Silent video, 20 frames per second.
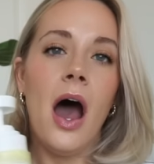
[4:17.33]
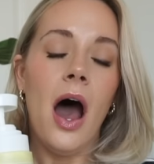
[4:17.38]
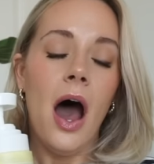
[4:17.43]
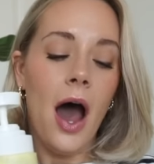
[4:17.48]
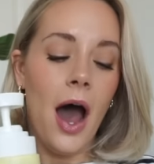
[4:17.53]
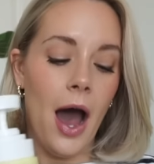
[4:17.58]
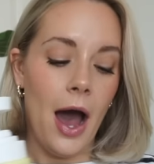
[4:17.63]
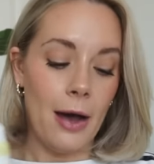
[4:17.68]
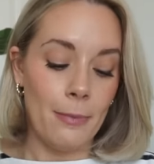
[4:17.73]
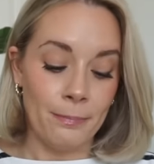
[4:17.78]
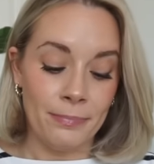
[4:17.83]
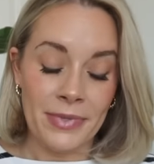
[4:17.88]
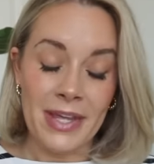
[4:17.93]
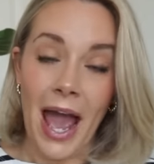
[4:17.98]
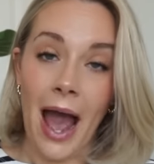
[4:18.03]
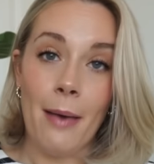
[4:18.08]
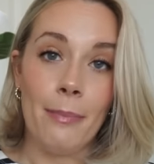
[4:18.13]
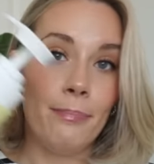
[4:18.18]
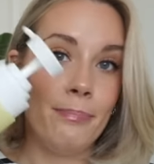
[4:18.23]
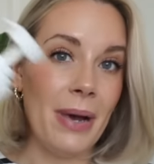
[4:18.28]
Um,
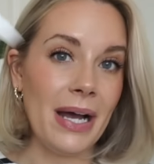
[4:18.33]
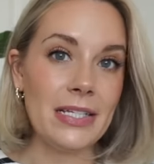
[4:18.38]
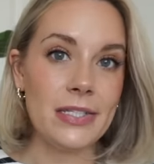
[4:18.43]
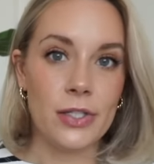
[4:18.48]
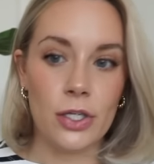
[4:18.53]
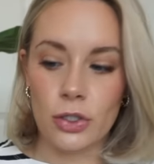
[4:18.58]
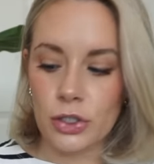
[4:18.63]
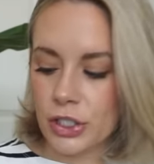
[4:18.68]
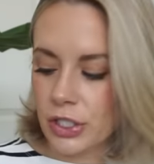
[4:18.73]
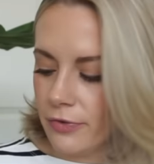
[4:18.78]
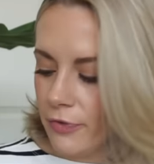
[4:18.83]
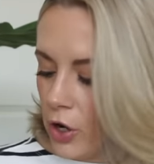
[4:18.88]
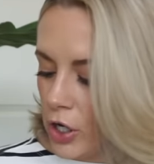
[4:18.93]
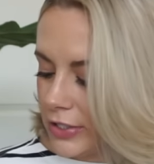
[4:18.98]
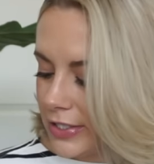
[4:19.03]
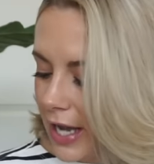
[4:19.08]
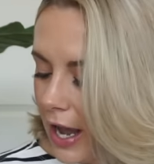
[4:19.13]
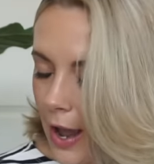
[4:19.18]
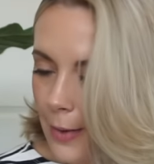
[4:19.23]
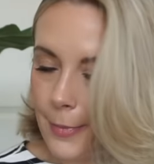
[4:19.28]
yeah, best lotion of all
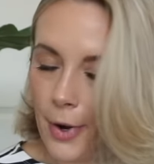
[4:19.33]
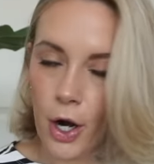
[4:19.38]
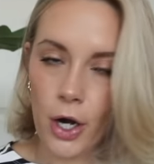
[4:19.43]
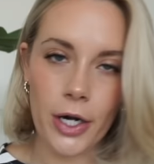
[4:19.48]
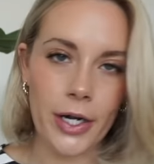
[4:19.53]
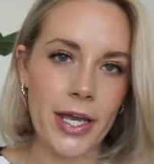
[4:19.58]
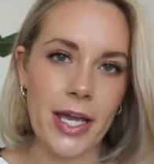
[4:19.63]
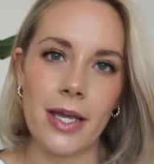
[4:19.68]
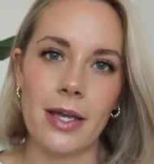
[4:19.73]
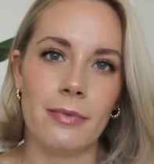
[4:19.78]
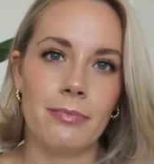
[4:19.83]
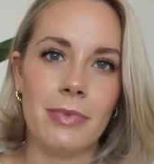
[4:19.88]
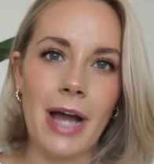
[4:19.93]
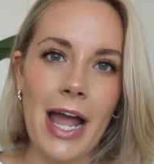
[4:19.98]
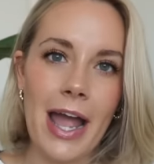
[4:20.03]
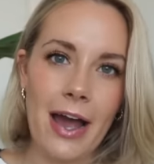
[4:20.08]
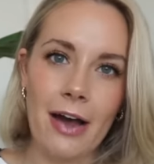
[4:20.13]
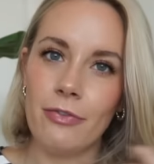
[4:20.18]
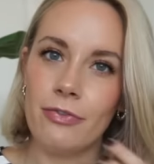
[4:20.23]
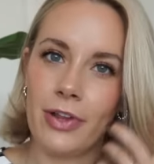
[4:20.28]
time. Already, I
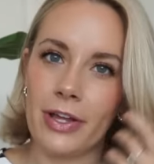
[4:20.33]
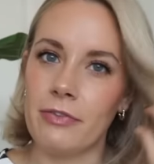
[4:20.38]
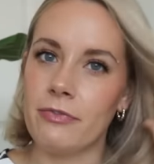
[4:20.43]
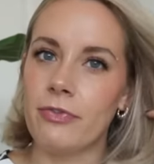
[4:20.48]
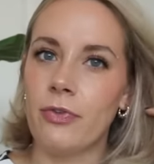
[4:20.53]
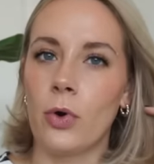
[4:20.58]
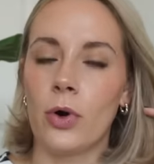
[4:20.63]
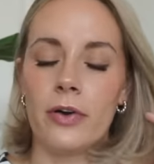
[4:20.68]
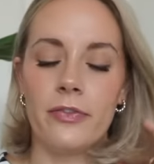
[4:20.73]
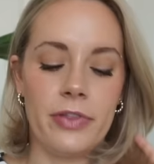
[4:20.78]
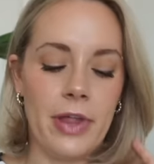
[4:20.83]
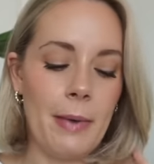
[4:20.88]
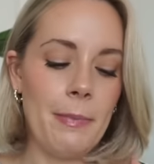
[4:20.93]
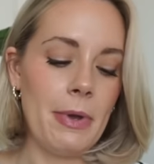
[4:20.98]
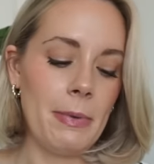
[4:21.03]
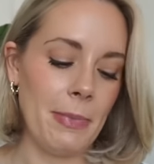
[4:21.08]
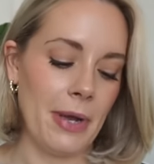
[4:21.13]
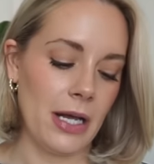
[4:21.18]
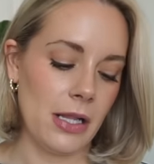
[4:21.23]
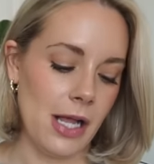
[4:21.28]
have like four of them
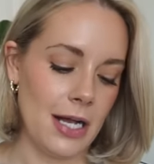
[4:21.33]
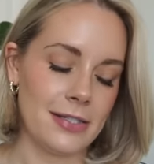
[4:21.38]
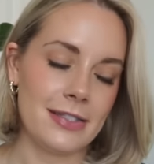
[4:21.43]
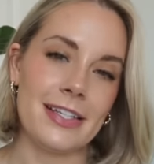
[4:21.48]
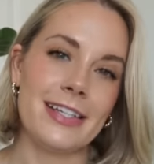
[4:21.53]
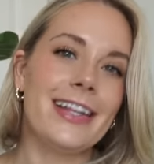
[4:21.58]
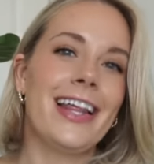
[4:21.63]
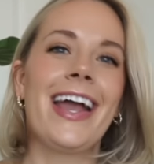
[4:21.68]
in my closet.